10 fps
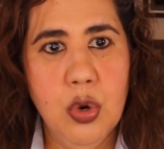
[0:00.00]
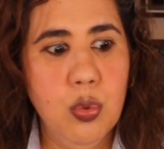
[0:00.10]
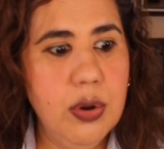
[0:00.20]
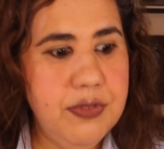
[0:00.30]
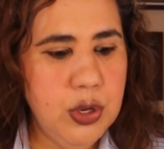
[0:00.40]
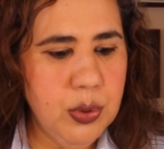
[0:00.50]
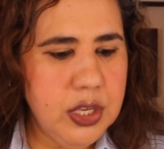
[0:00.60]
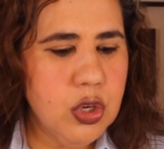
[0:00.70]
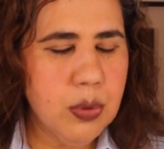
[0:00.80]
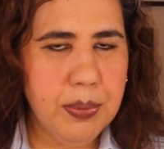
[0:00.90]

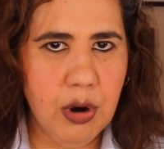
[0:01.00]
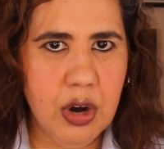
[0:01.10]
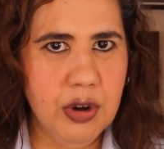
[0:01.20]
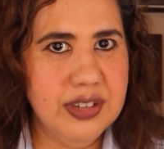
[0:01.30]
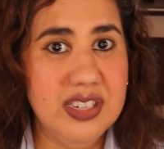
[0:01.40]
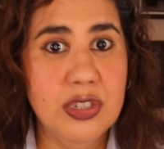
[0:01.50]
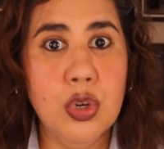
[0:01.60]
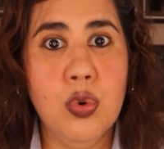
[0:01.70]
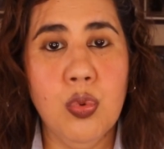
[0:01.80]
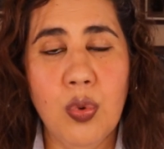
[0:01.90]
Reviewing your progress is
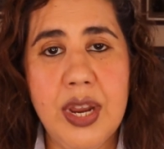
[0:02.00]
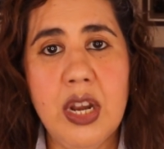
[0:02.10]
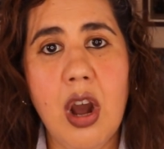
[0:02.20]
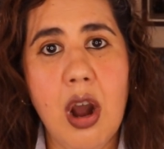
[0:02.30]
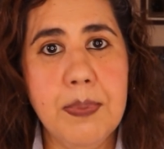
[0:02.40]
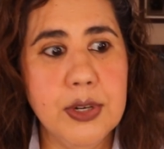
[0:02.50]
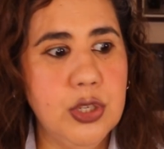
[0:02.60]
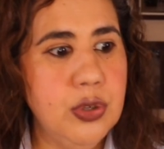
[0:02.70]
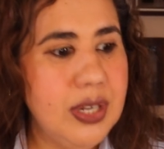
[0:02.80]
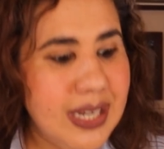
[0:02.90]
a great
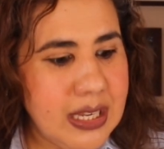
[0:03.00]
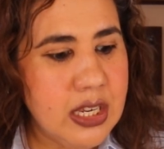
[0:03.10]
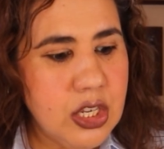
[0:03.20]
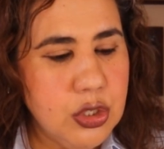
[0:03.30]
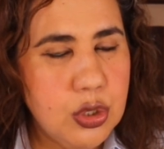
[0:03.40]
opportunity